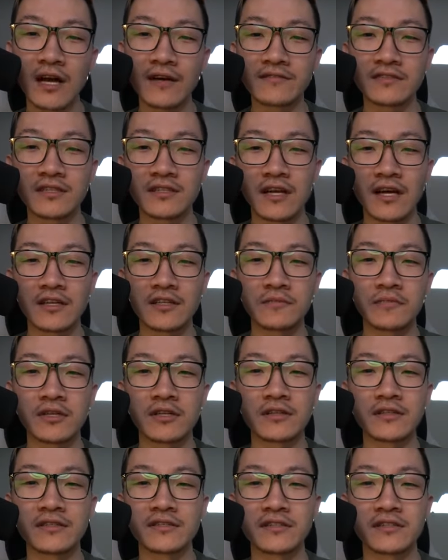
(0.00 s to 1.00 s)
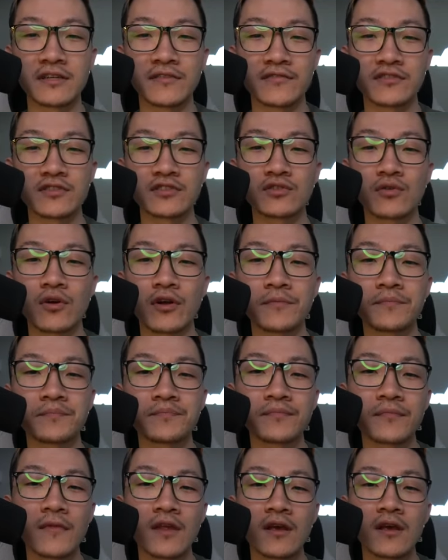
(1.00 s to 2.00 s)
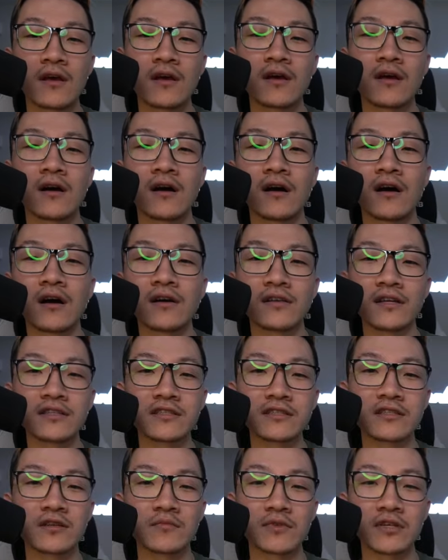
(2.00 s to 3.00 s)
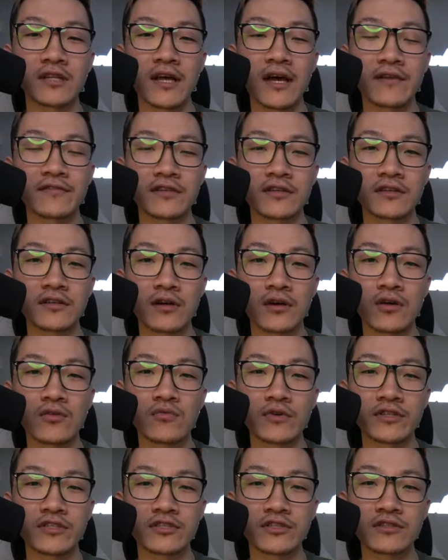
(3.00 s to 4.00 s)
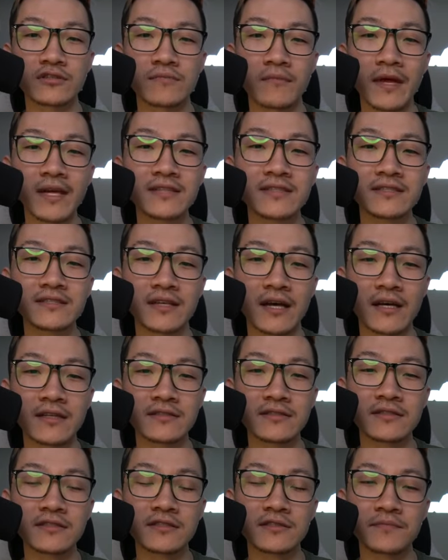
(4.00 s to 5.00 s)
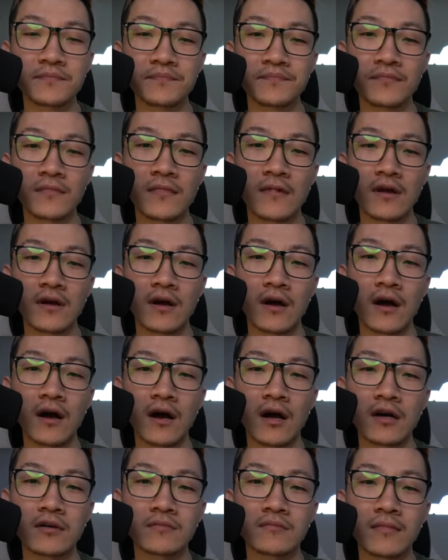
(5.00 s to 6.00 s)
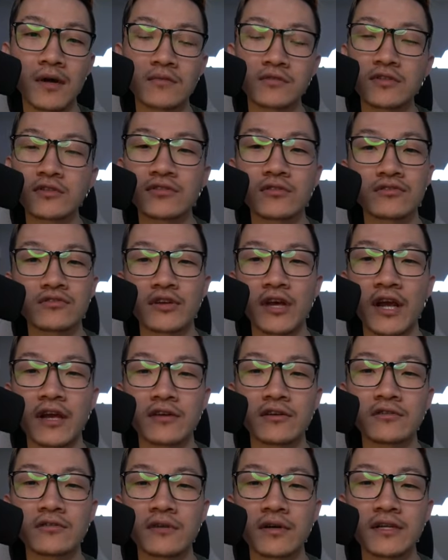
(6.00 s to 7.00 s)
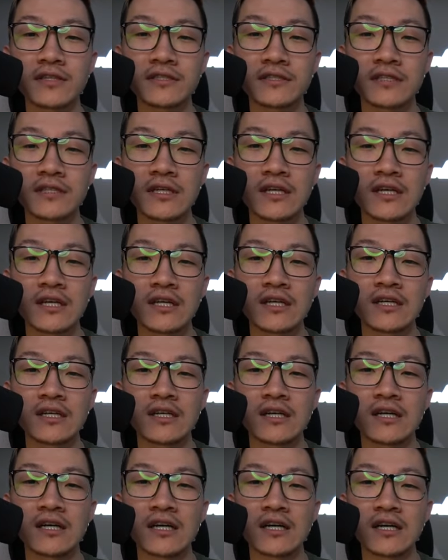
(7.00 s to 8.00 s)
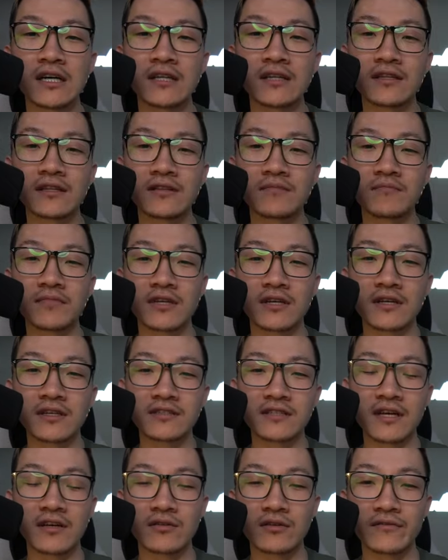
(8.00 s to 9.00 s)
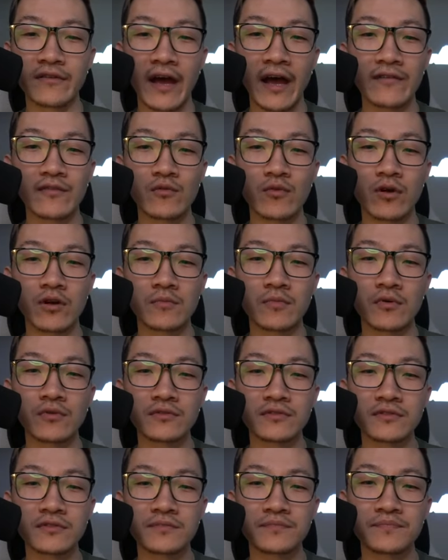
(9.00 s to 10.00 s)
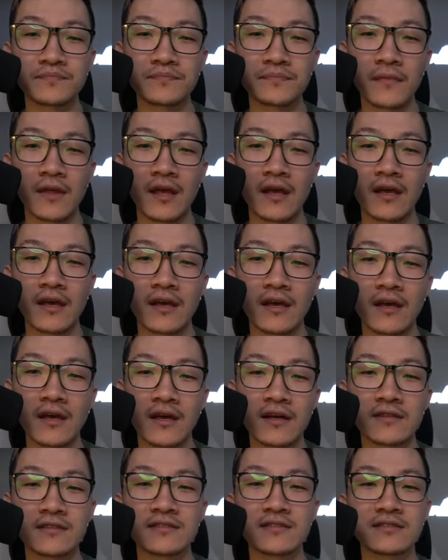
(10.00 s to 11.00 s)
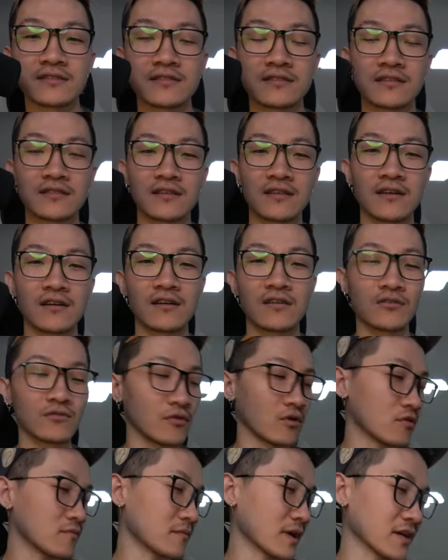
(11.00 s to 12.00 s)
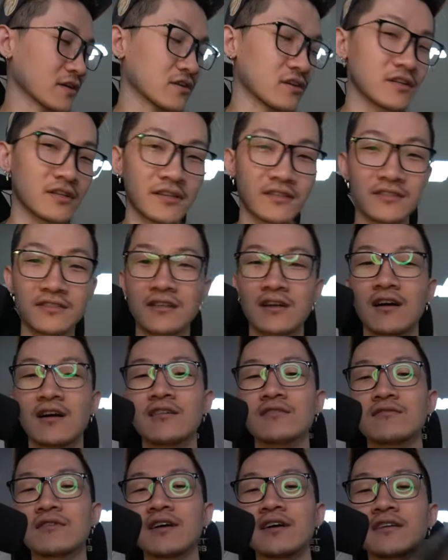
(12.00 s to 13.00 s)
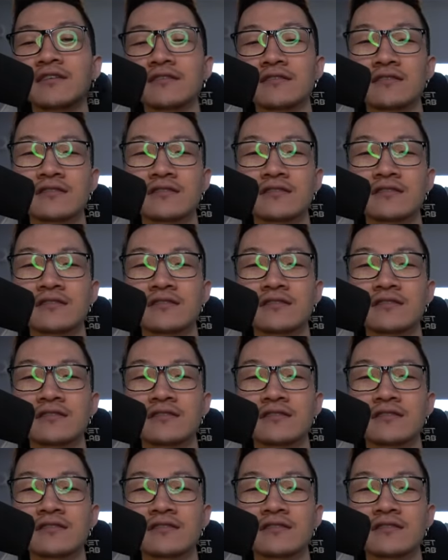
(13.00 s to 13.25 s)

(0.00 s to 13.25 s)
Obviously, Annihilape in the lead is a different story. They just completely let everything go, which makes sense. I'm just going to go straight Aerial Ace because I don't even have the Water Pulse. And, oh my goodness. All right.